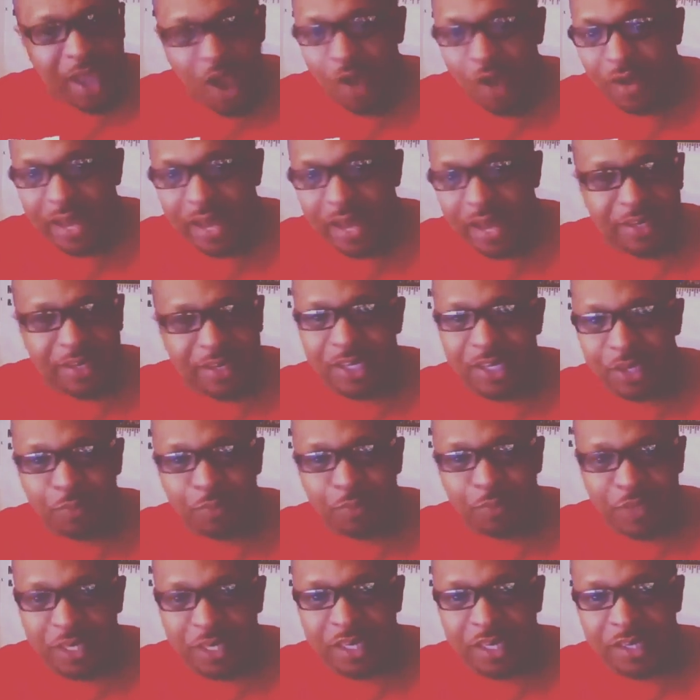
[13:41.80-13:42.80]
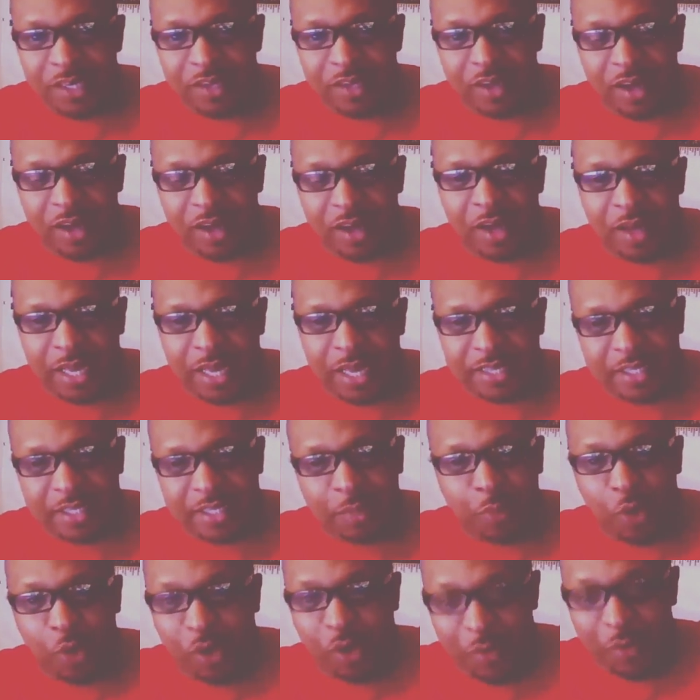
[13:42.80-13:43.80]
all that. The little like
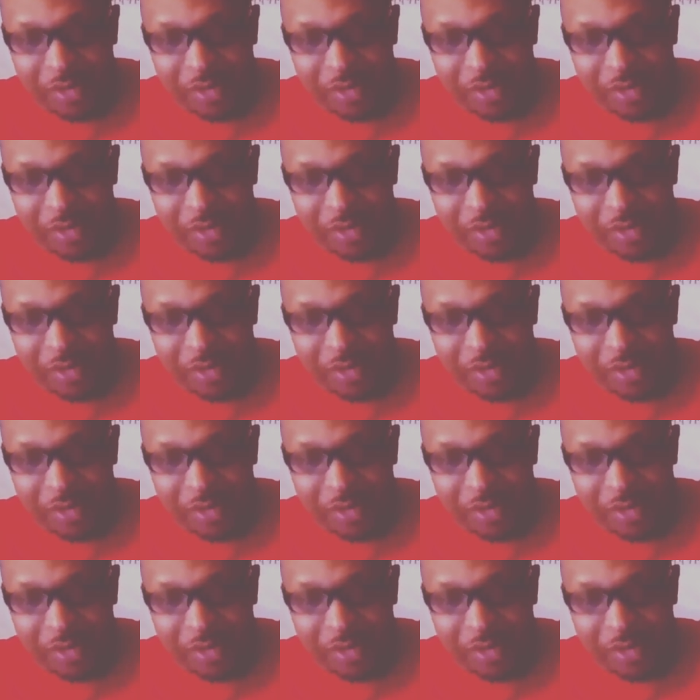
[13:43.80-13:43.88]
the Puerto